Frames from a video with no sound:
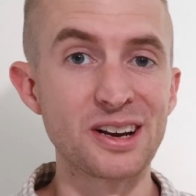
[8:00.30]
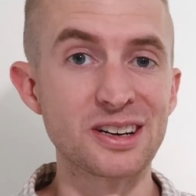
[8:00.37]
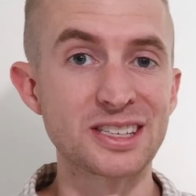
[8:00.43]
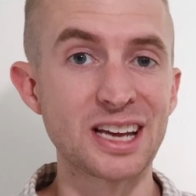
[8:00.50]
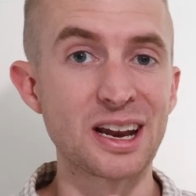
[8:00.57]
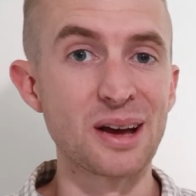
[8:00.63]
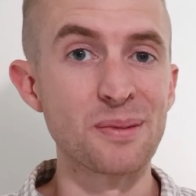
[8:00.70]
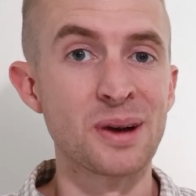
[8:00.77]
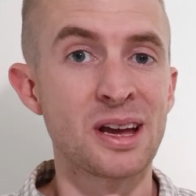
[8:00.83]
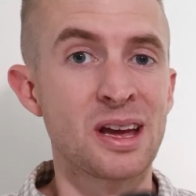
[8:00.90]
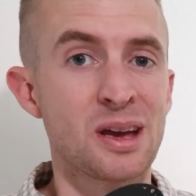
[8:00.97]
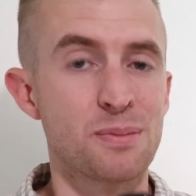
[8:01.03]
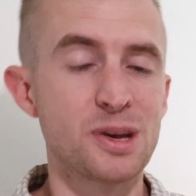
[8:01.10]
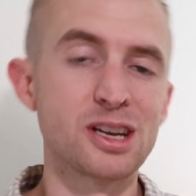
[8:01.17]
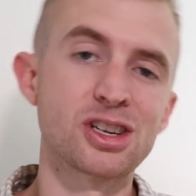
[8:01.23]
your setup,
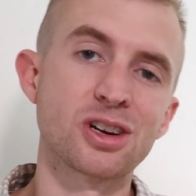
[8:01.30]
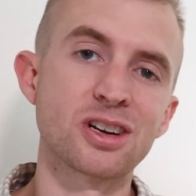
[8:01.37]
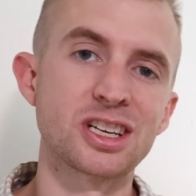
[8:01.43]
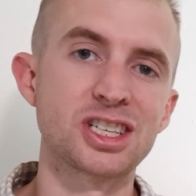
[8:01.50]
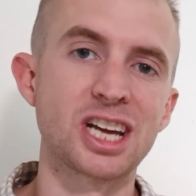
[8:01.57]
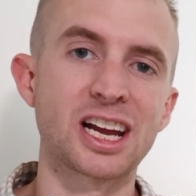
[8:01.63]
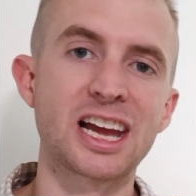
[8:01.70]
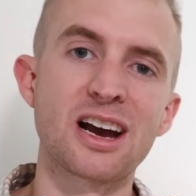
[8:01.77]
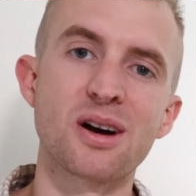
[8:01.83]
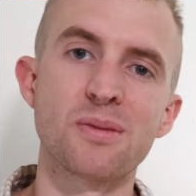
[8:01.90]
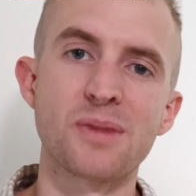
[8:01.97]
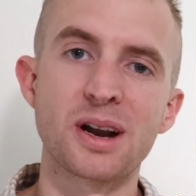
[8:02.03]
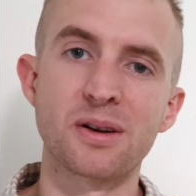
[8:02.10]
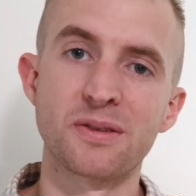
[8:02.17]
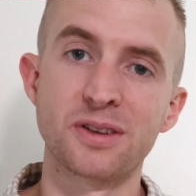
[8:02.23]
be sure to check out
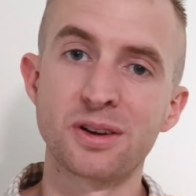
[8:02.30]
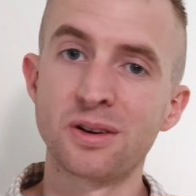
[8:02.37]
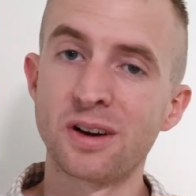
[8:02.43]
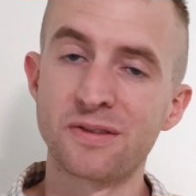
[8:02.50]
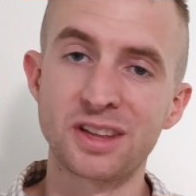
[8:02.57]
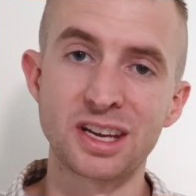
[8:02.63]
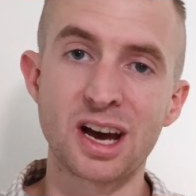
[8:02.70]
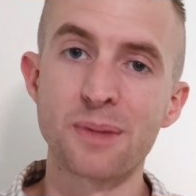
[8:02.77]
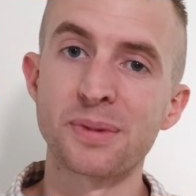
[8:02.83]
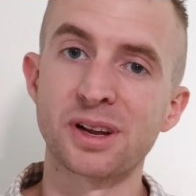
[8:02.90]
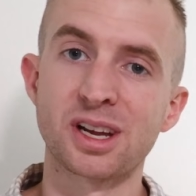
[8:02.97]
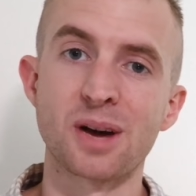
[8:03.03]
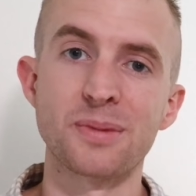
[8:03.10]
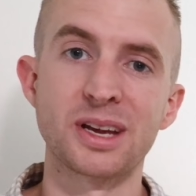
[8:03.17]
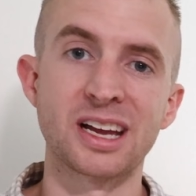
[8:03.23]
my review of the
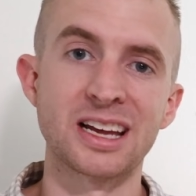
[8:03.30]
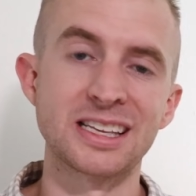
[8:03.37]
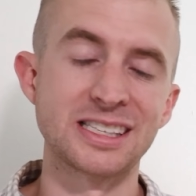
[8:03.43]
up-and-coming